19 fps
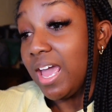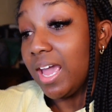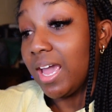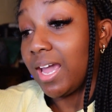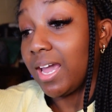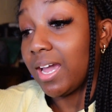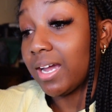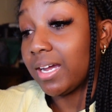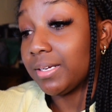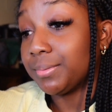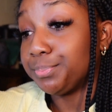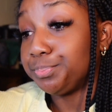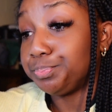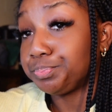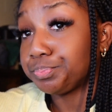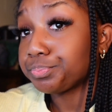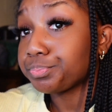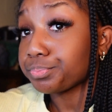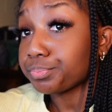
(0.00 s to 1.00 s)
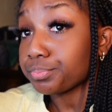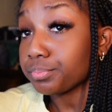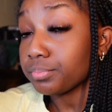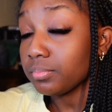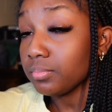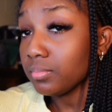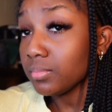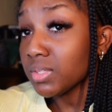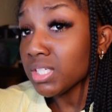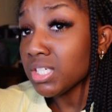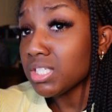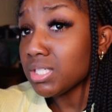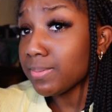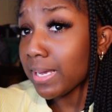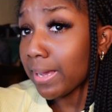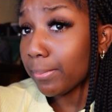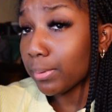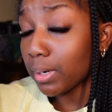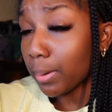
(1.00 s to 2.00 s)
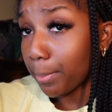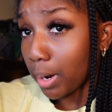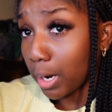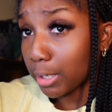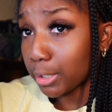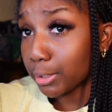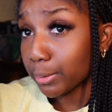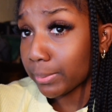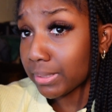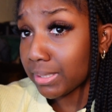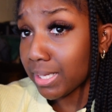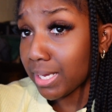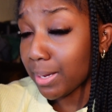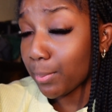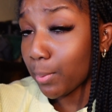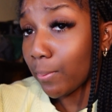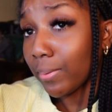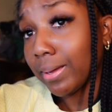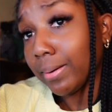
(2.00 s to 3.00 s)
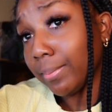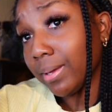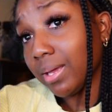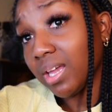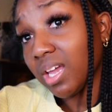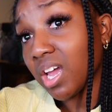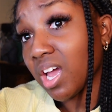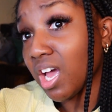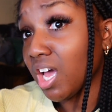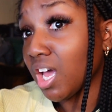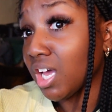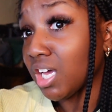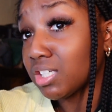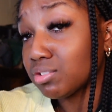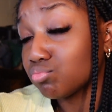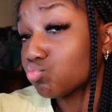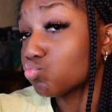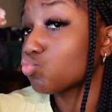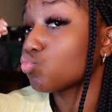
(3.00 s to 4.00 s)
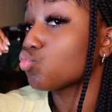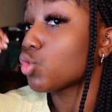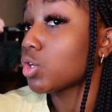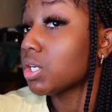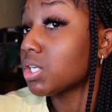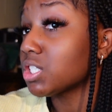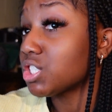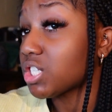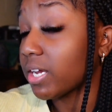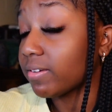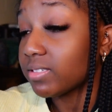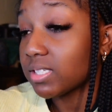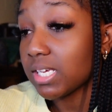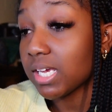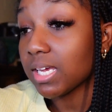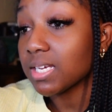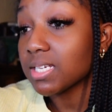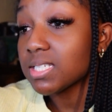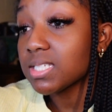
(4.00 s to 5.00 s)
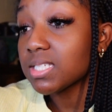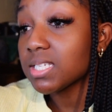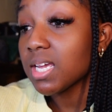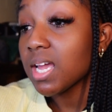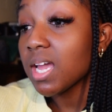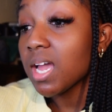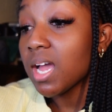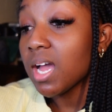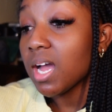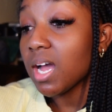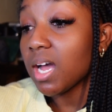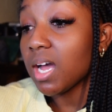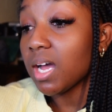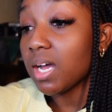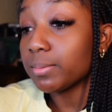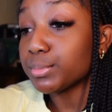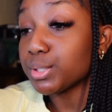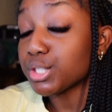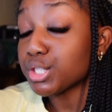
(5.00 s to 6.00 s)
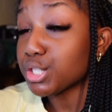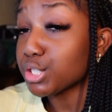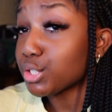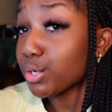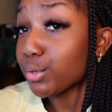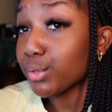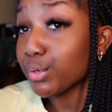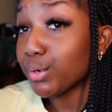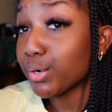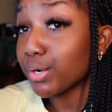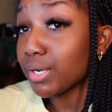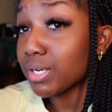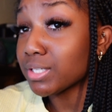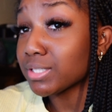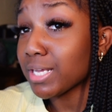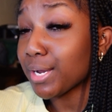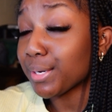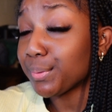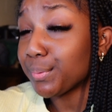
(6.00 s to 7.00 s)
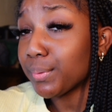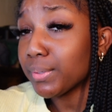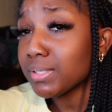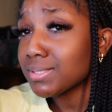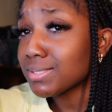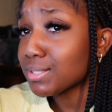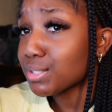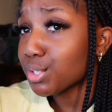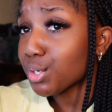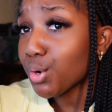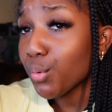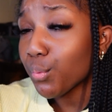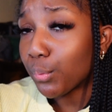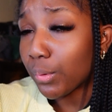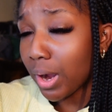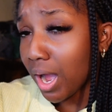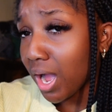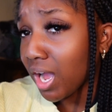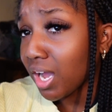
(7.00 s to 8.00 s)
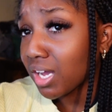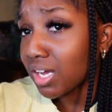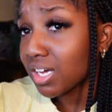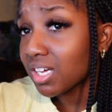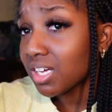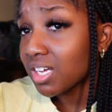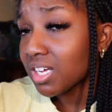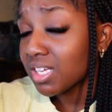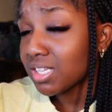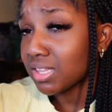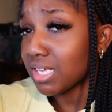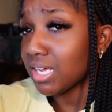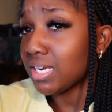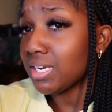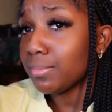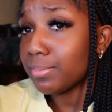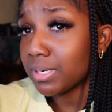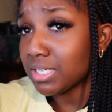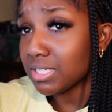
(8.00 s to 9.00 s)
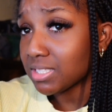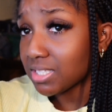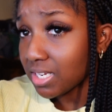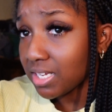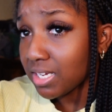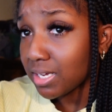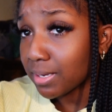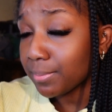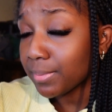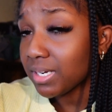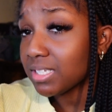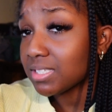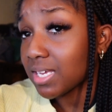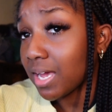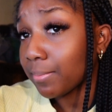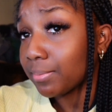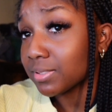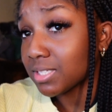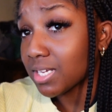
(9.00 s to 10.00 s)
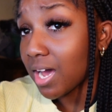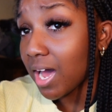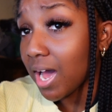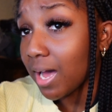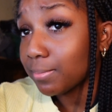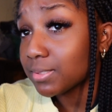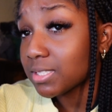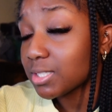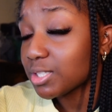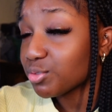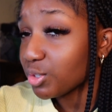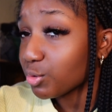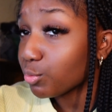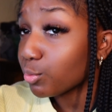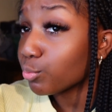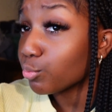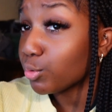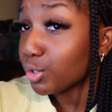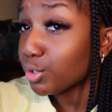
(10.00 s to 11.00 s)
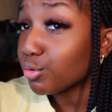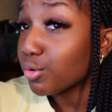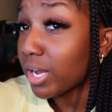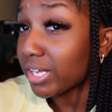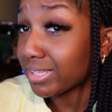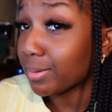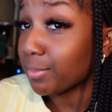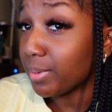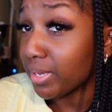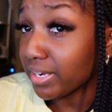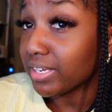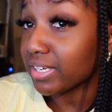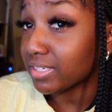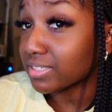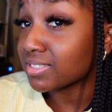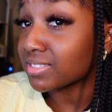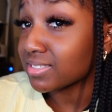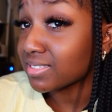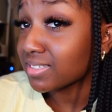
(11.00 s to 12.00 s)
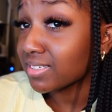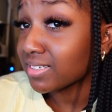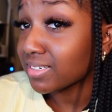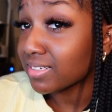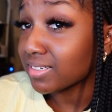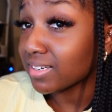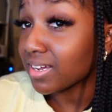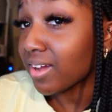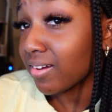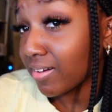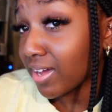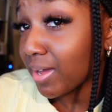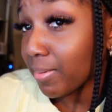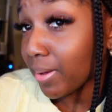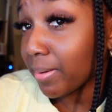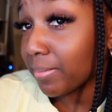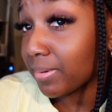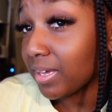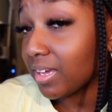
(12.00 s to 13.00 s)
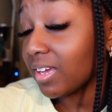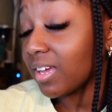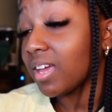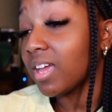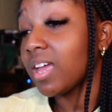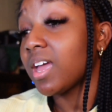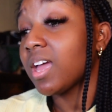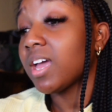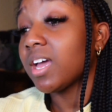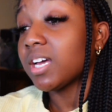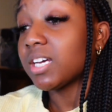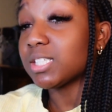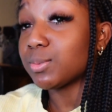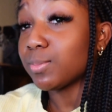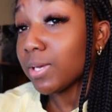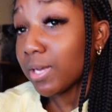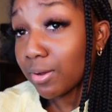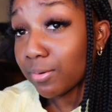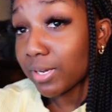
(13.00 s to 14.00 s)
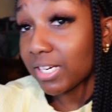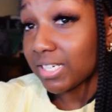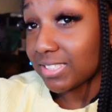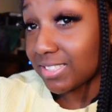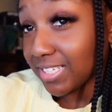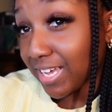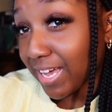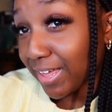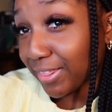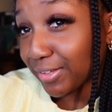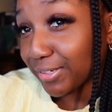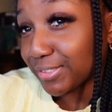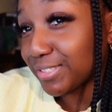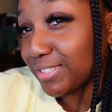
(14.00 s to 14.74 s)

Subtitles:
And to be able to partner with them would be chef's kiss, just to show the girls how you can still rock the itty bitty titty committee type of tops when you got the bitties, okay, baby? Because we're going to get it together.